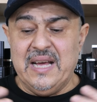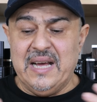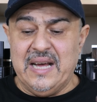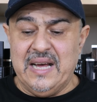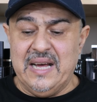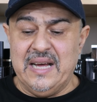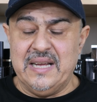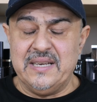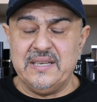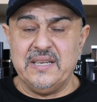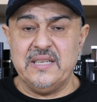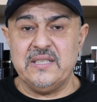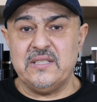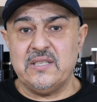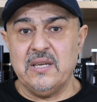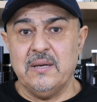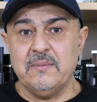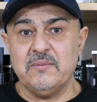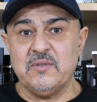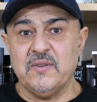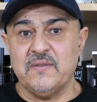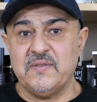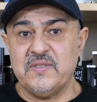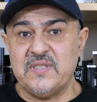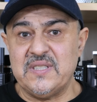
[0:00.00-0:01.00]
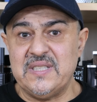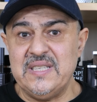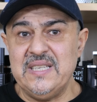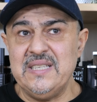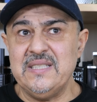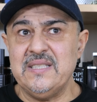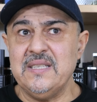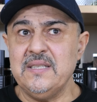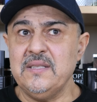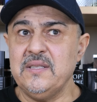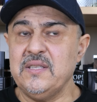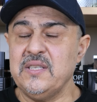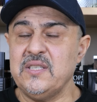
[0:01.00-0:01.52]
And in terms of
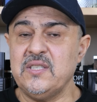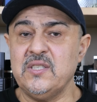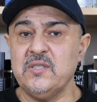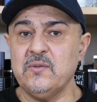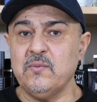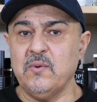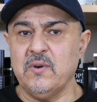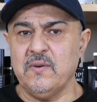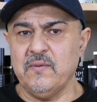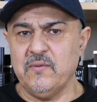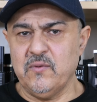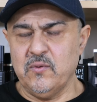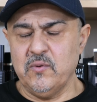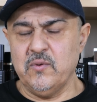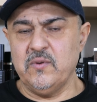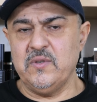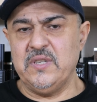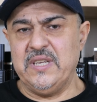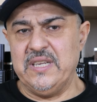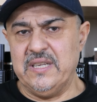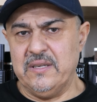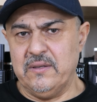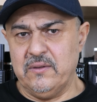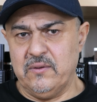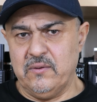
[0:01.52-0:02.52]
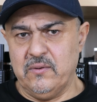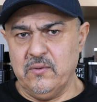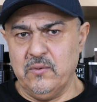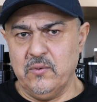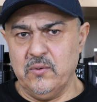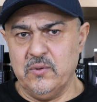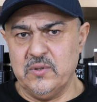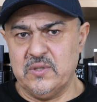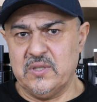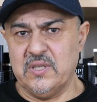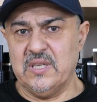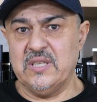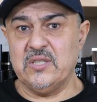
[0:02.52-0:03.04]
season, this is one of
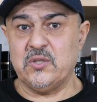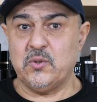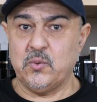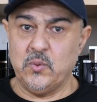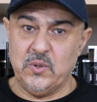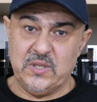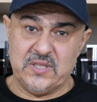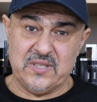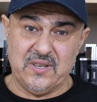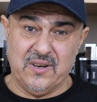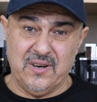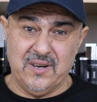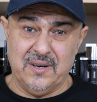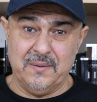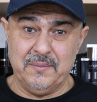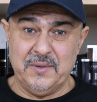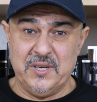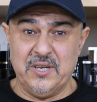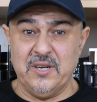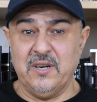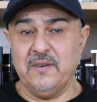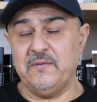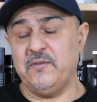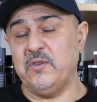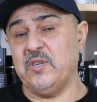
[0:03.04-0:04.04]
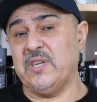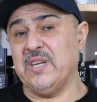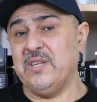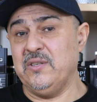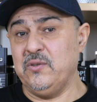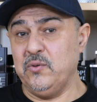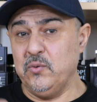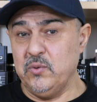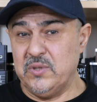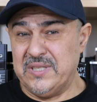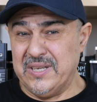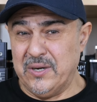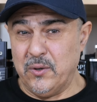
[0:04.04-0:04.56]
those Swiss Army knife. You can
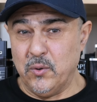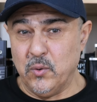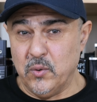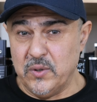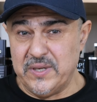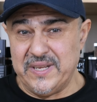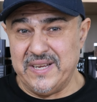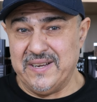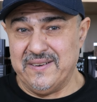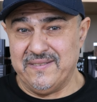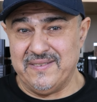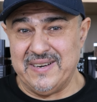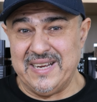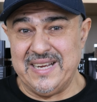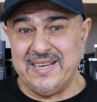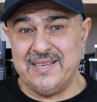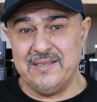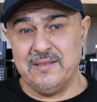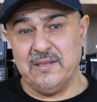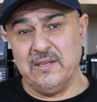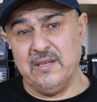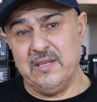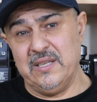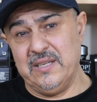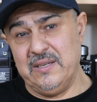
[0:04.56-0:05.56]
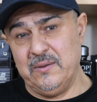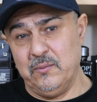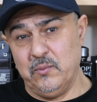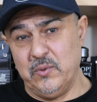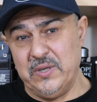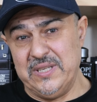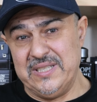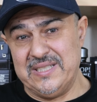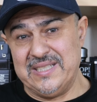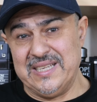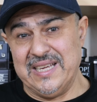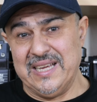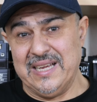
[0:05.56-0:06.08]
use it all year round. In
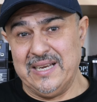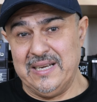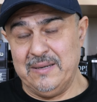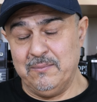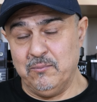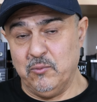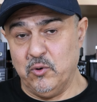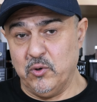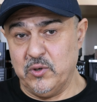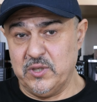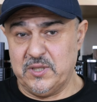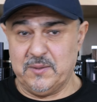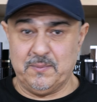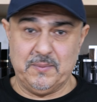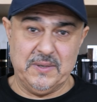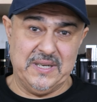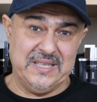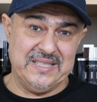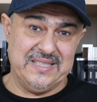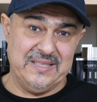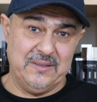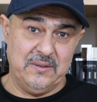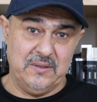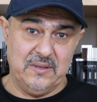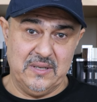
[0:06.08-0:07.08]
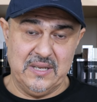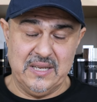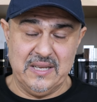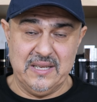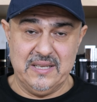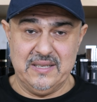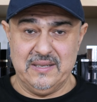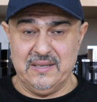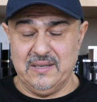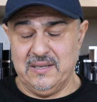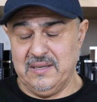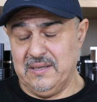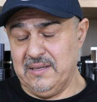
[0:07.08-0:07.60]
winter, more sprays. In
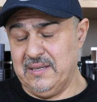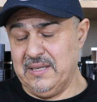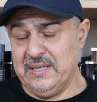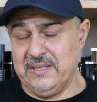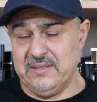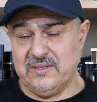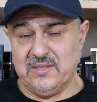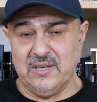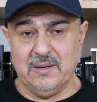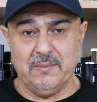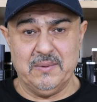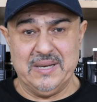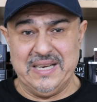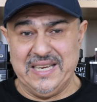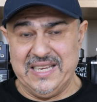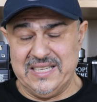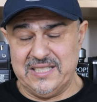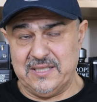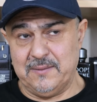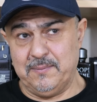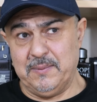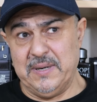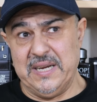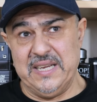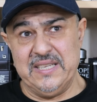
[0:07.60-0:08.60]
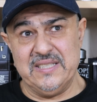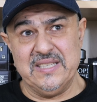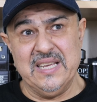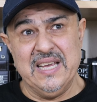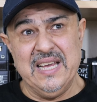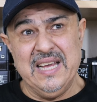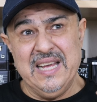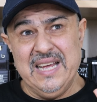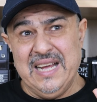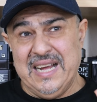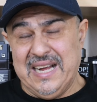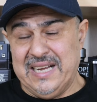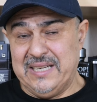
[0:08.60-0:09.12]
summer, less sprays.
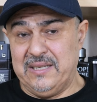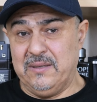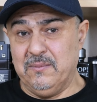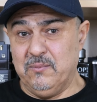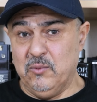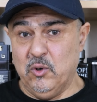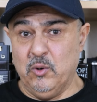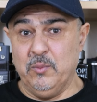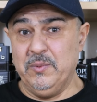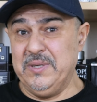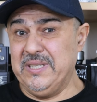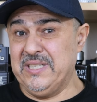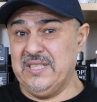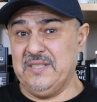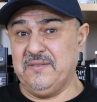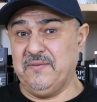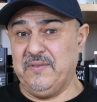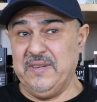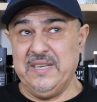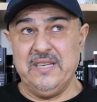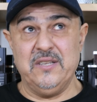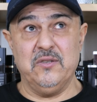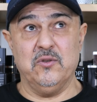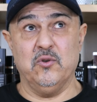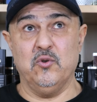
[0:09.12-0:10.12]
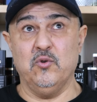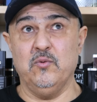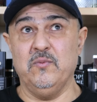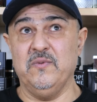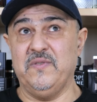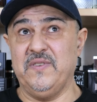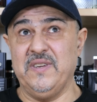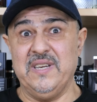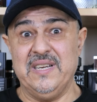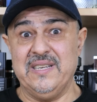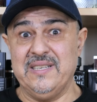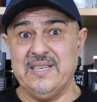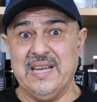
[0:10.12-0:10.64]
At the moment, it's feeling the room,
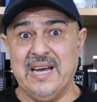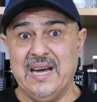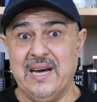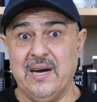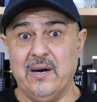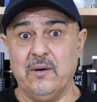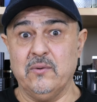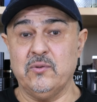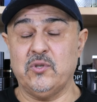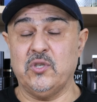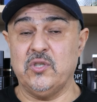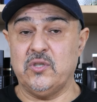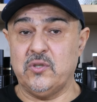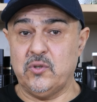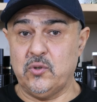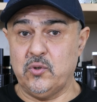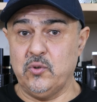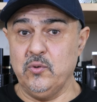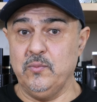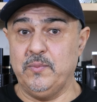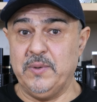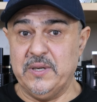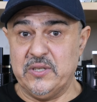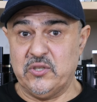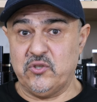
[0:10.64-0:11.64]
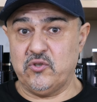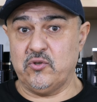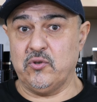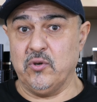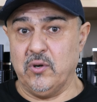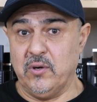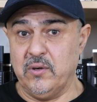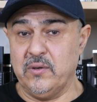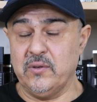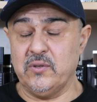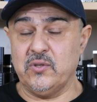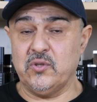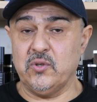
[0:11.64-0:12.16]
feeling the house is super
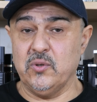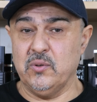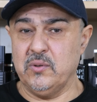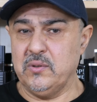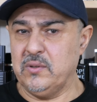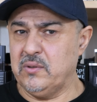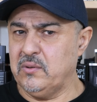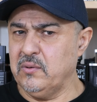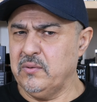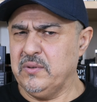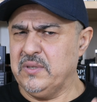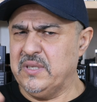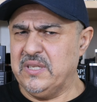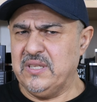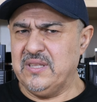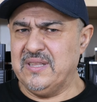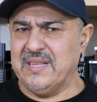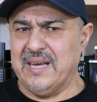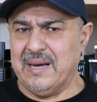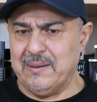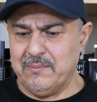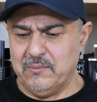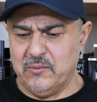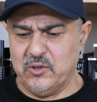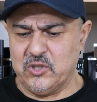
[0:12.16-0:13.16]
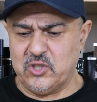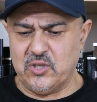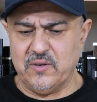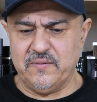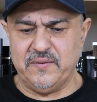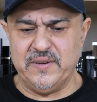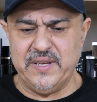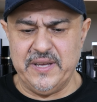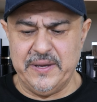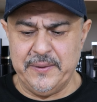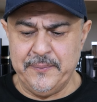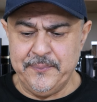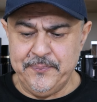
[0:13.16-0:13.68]
strong, so you don't need that much
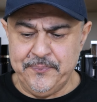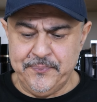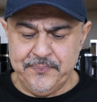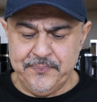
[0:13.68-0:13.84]
of it.